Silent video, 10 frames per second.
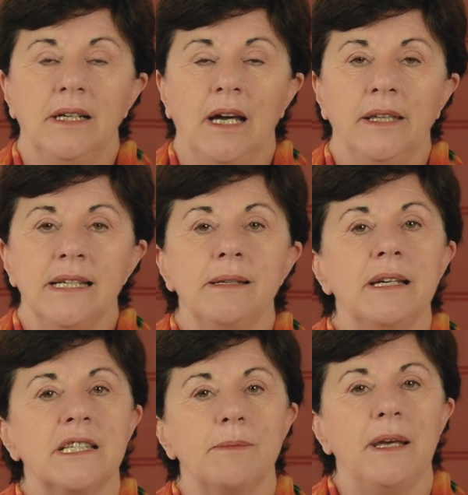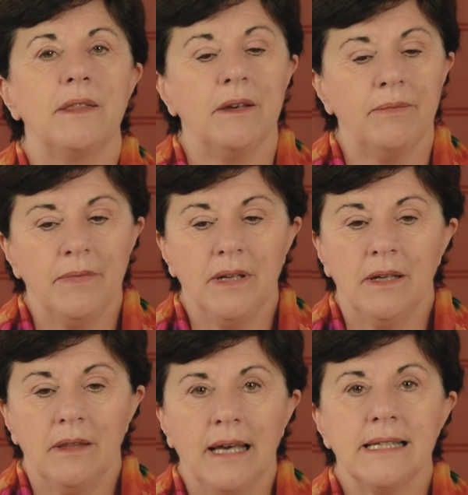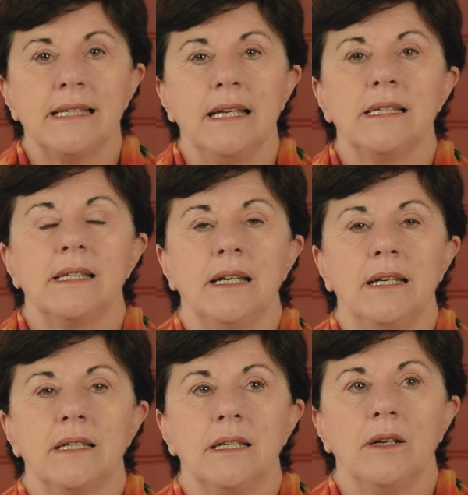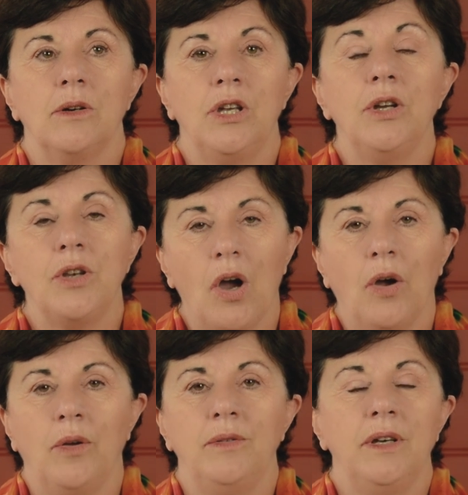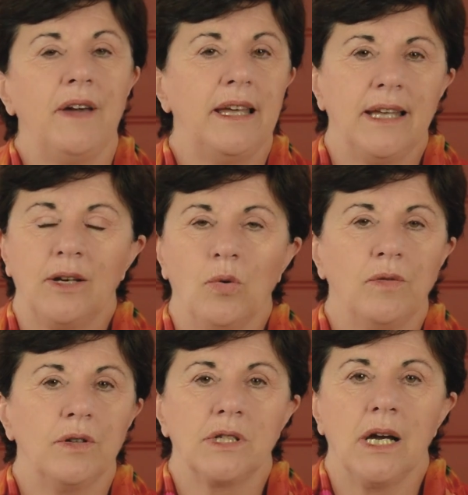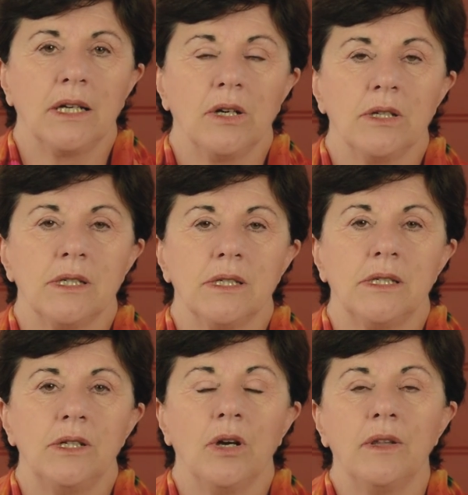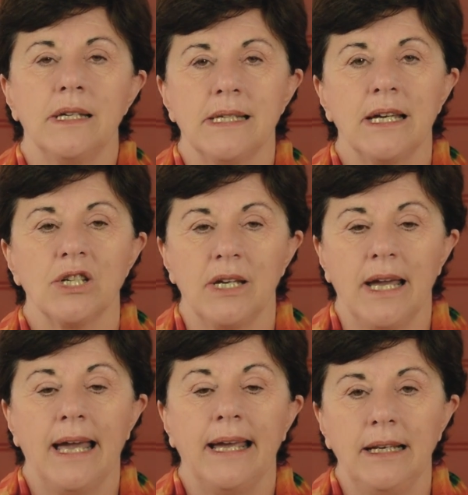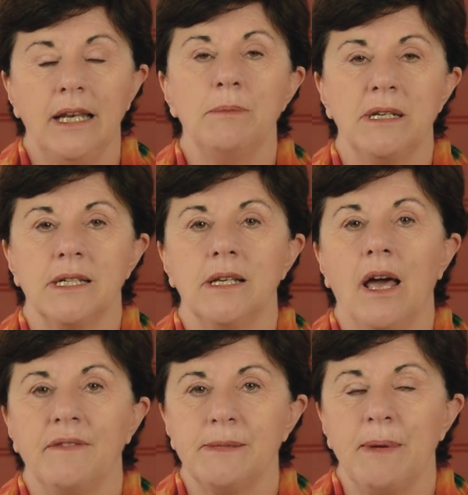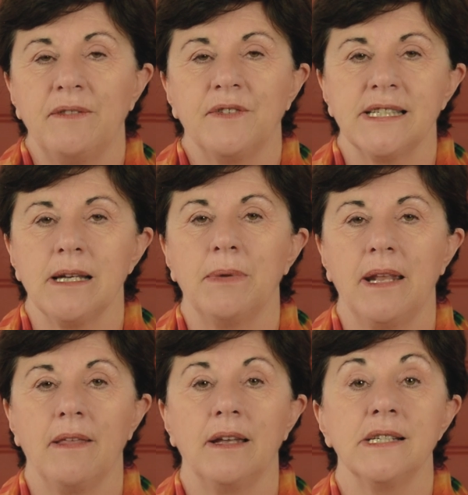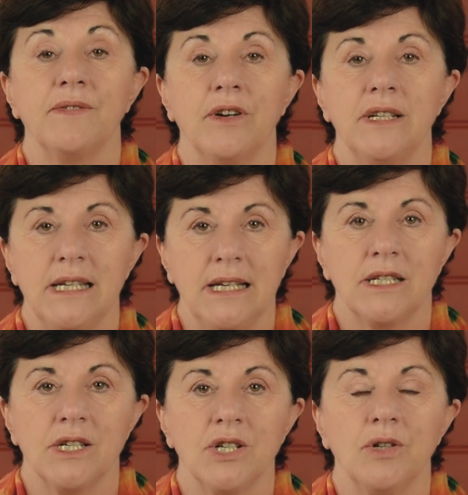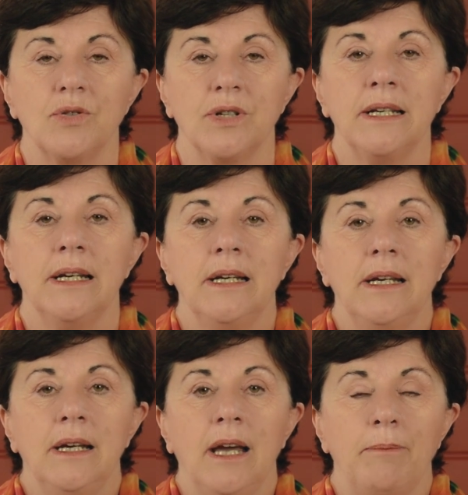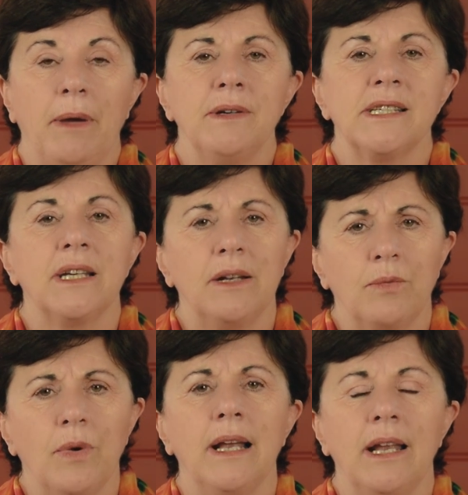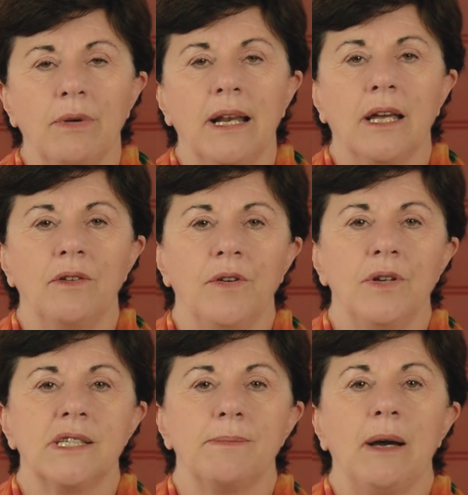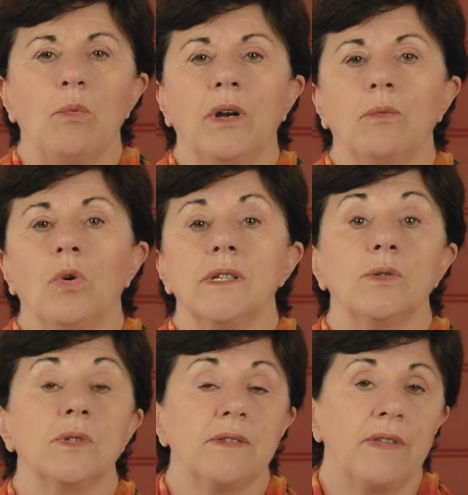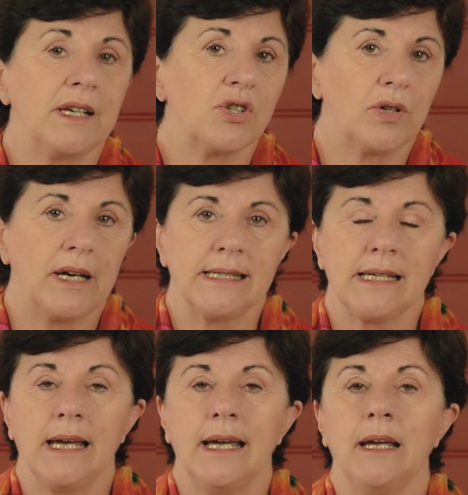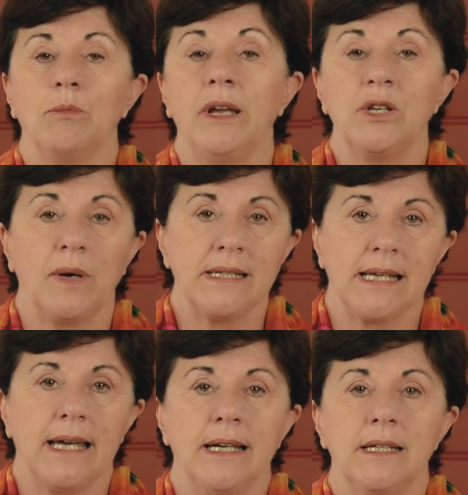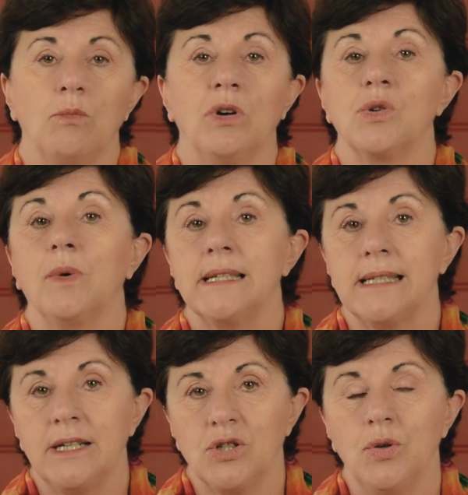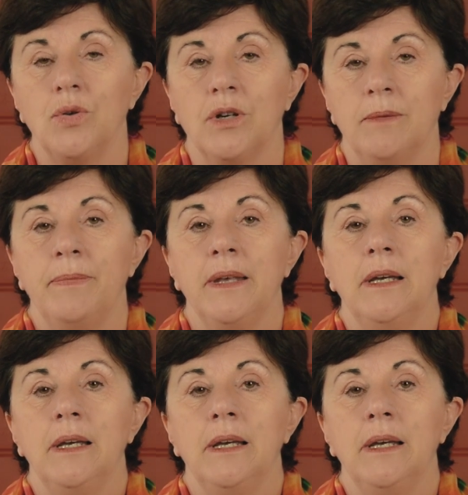And this needs to be that sense that you've had that awful diagnosis. You know there's actually a limited lifespan for somebody that is very dear to children. And parents get really, really confused about what sorts of things should I say and when do I say it and what do I say to them.